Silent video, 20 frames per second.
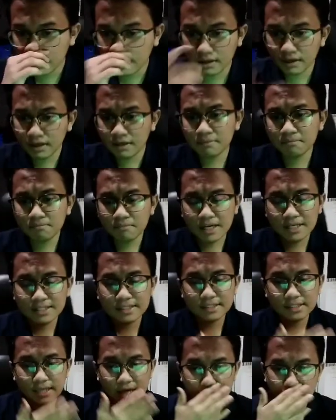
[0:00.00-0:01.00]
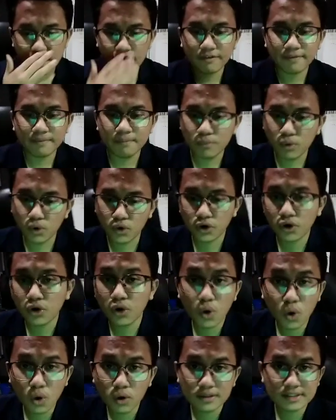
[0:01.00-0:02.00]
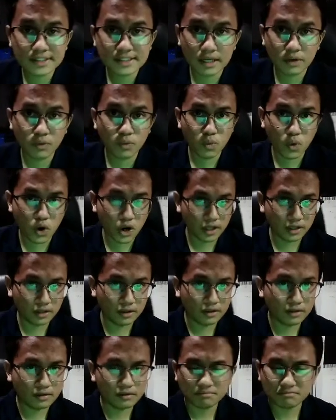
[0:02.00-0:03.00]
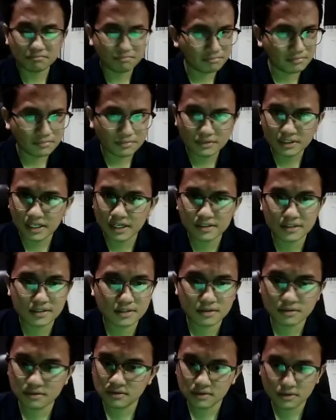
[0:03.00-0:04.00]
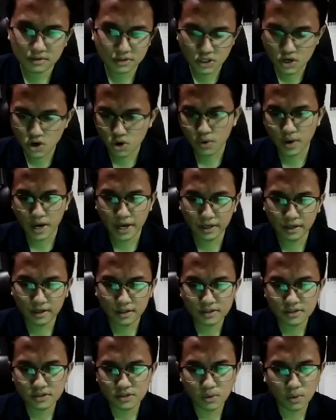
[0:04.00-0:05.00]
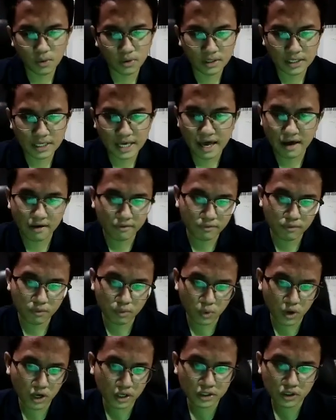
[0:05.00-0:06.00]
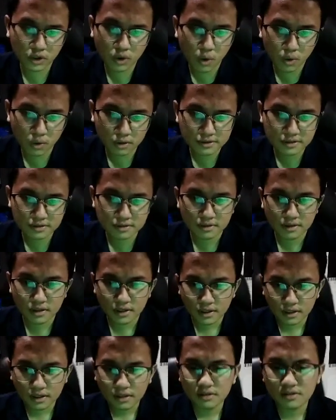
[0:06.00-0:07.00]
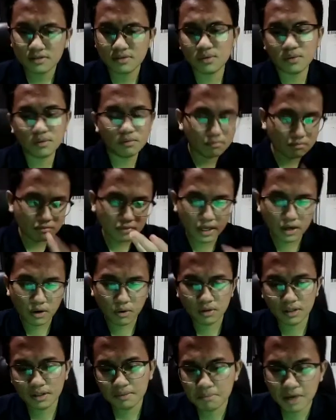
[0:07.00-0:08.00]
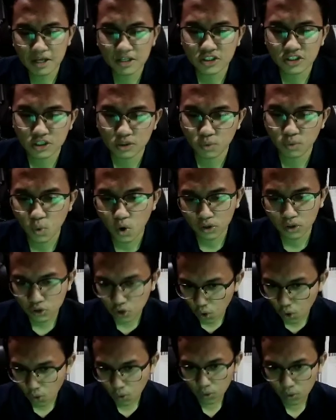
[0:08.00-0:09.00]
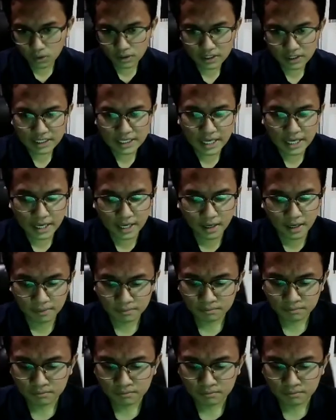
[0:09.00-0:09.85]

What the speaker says: it must have more goals than one. There's no way it's only have one goals. They only mention one goal in here.